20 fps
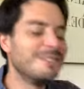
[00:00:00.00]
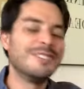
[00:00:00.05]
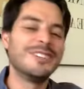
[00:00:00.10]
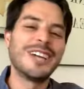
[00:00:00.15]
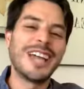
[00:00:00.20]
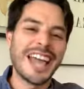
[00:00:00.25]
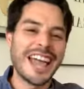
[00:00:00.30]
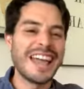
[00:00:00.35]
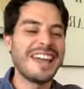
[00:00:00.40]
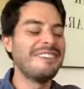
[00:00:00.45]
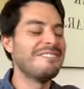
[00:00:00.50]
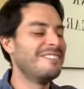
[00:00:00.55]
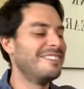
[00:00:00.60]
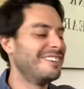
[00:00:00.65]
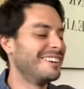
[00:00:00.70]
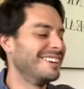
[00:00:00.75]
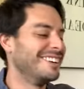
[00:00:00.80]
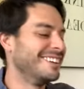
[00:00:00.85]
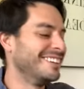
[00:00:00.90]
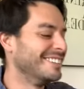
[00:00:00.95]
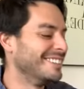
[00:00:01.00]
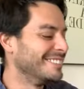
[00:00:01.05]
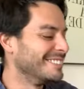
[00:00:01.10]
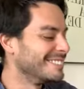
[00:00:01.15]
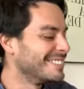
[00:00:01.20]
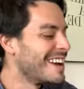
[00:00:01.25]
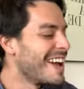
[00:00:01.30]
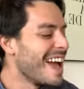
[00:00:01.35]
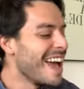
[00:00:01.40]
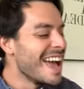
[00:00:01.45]
okay?
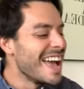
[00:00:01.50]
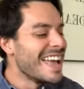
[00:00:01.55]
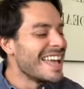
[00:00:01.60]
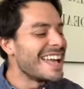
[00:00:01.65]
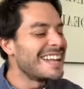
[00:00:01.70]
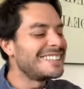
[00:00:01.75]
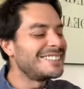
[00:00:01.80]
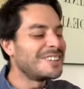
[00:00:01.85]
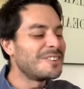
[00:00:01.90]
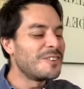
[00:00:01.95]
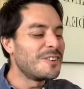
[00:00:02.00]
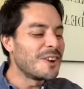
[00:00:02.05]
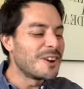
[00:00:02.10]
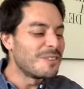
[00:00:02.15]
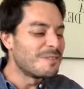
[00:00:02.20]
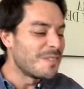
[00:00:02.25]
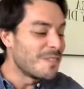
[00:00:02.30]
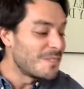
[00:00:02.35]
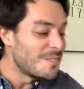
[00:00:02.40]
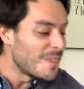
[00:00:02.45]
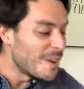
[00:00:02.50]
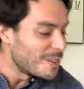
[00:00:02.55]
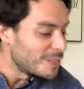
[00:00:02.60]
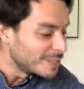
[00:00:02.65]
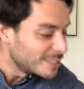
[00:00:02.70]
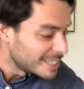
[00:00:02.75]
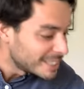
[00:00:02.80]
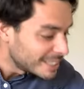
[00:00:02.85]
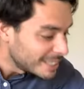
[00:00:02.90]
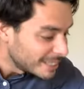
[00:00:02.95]
That's a weird
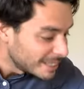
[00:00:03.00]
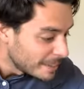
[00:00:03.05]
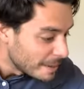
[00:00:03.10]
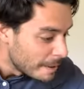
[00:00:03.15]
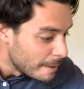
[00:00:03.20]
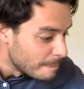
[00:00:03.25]
proposal.